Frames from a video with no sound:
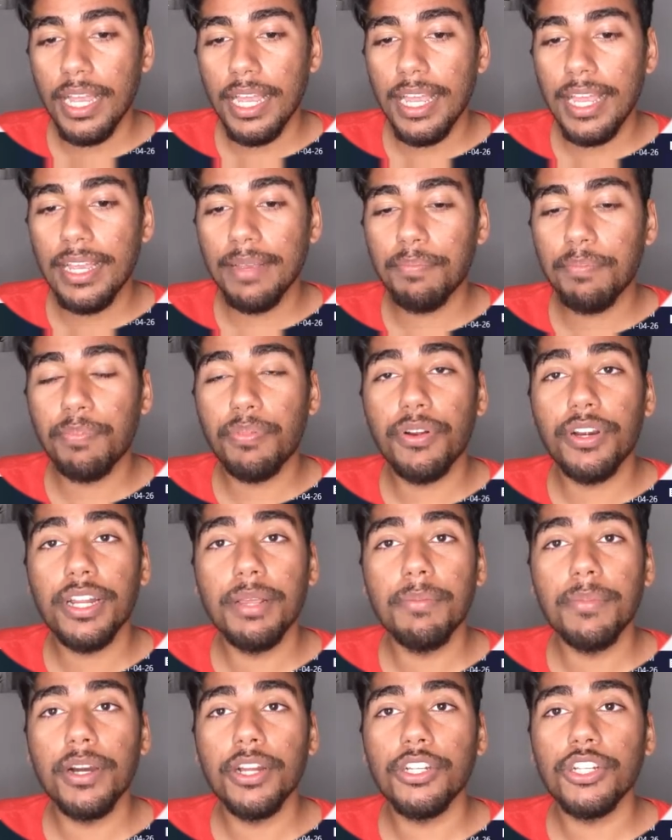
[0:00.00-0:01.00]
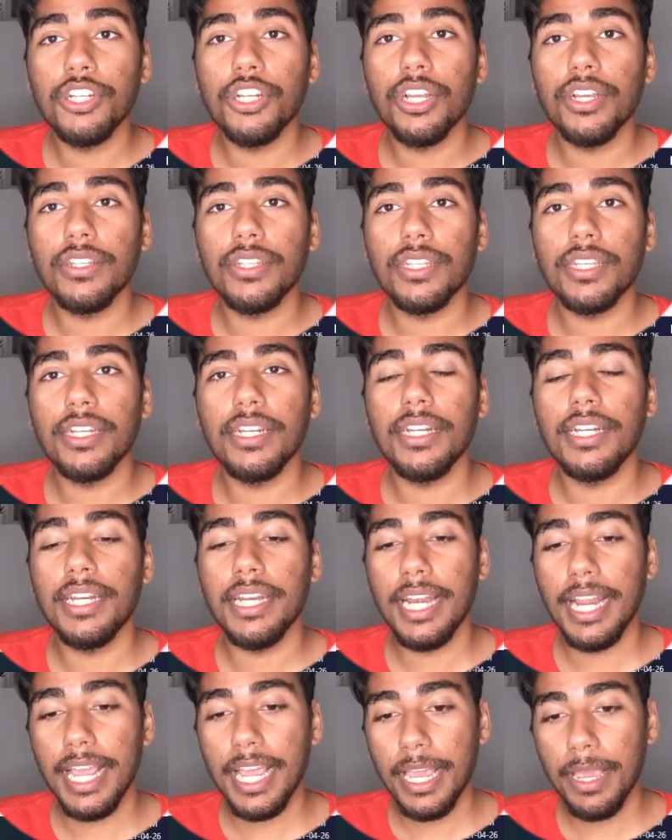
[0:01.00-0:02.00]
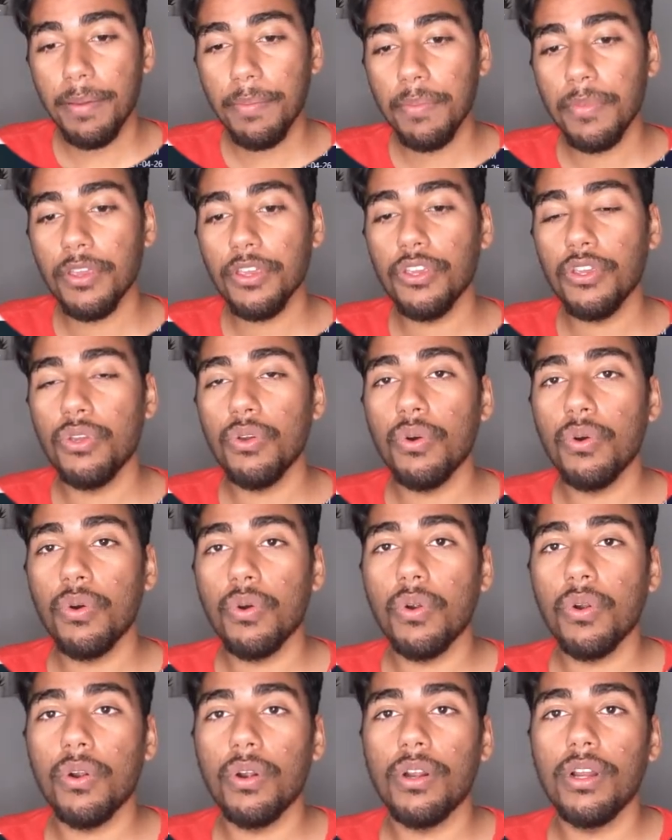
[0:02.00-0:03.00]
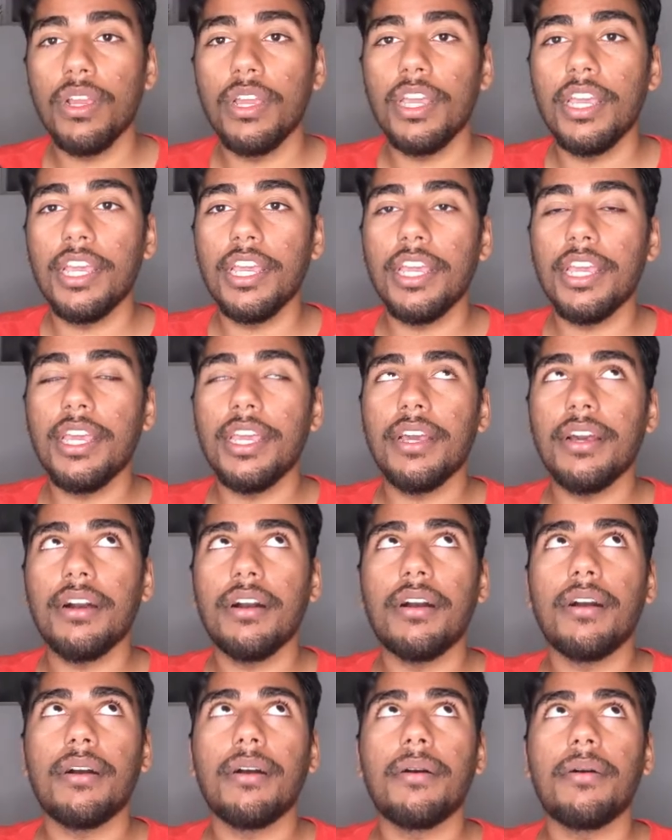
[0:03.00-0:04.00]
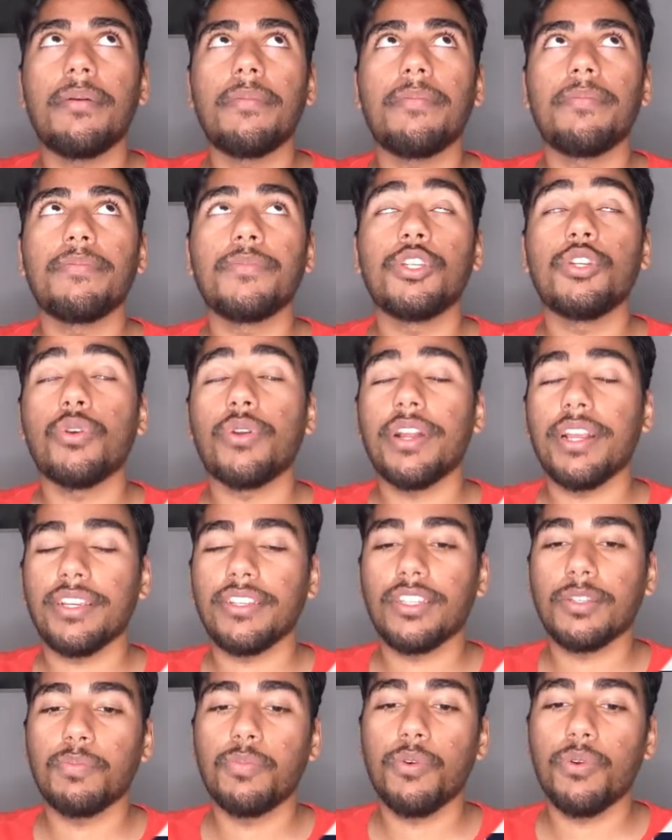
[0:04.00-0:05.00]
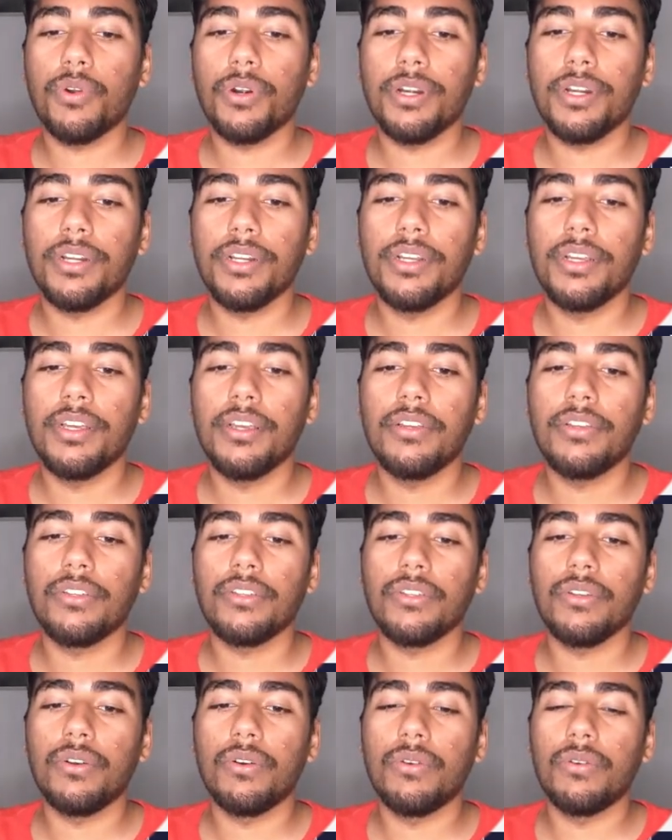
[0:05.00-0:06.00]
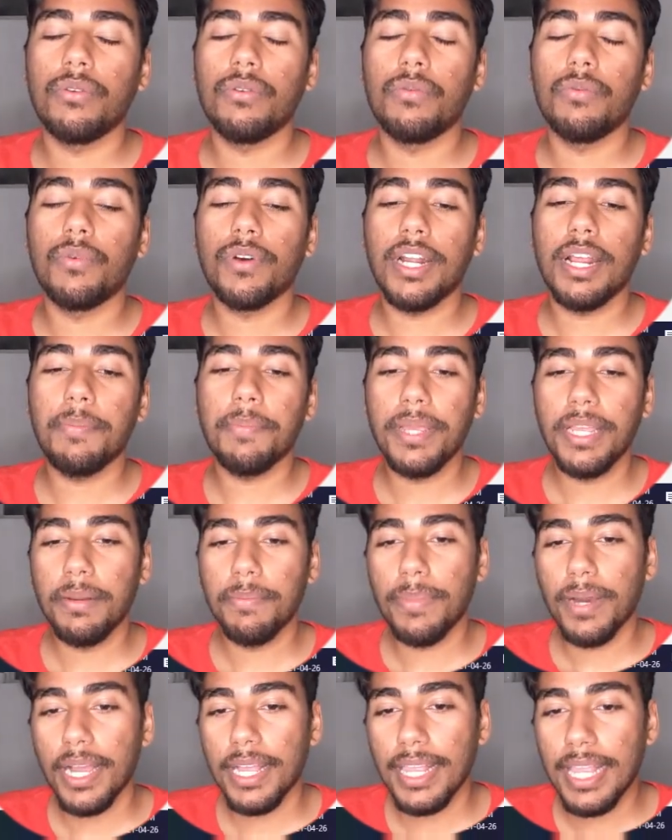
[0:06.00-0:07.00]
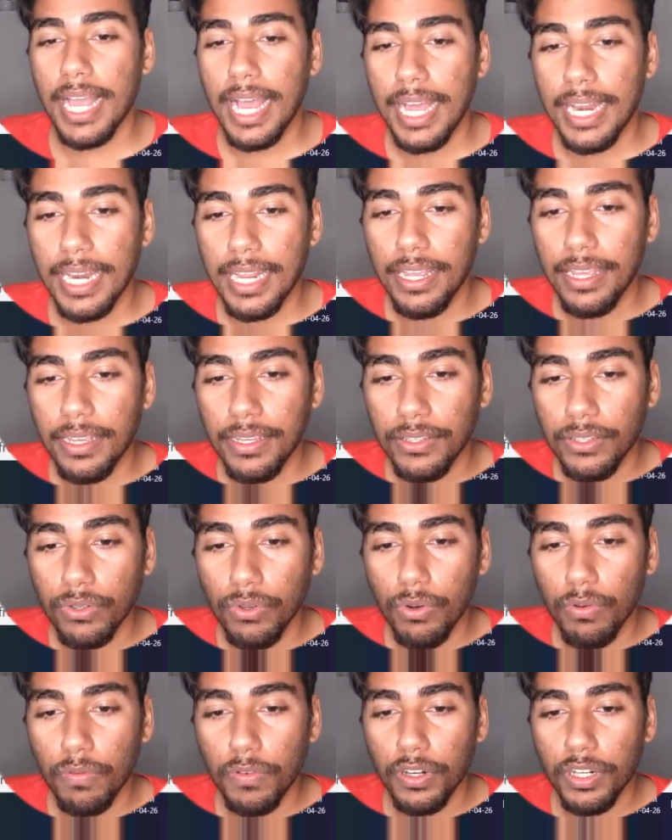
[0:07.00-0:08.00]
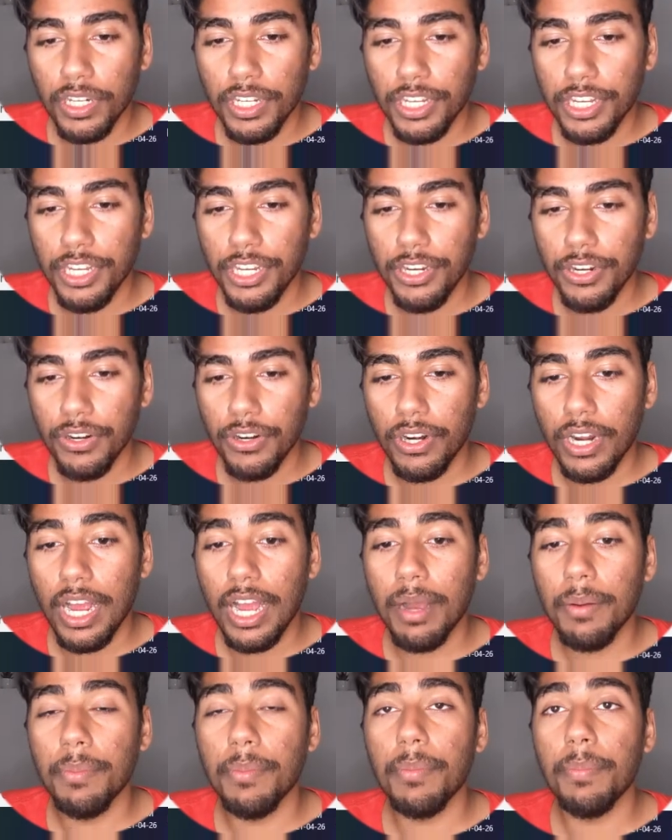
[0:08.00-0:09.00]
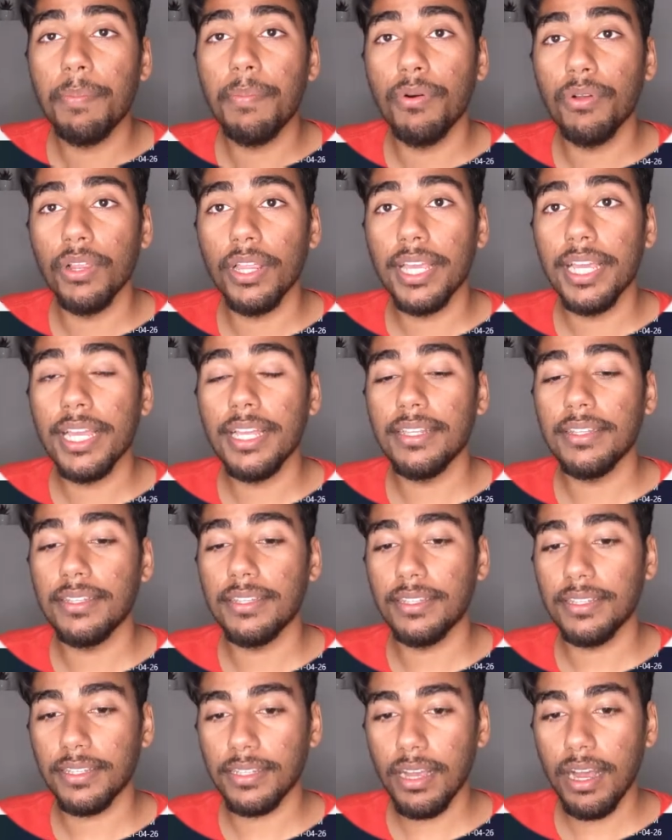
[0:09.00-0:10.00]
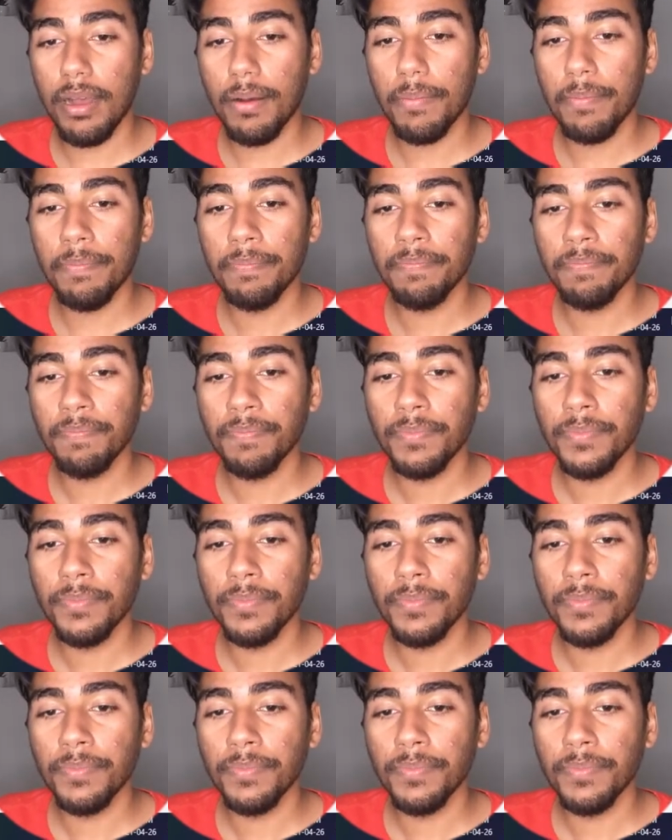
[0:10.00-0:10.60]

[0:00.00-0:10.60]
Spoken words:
it pretty much doesn't name your export. So what I mean by that is over here, I'm pulling in sum.